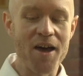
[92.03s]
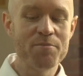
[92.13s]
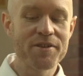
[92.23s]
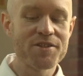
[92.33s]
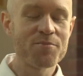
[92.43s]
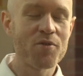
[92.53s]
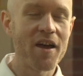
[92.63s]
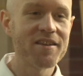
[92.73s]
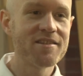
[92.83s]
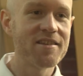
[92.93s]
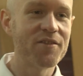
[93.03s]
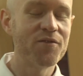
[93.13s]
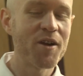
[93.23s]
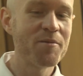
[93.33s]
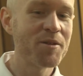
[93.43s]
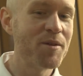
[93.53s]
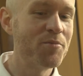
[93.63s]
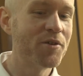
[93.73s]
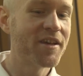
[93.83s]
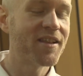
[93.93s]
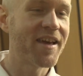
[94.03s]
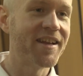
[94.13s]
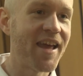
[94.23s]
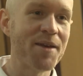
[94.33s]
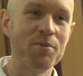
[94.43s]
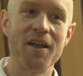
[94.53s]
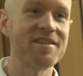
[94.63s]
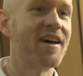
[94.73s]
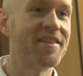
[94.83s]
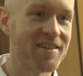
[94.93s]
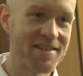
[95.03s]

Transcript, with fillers: I'd be surprised if very many people get like an A plus on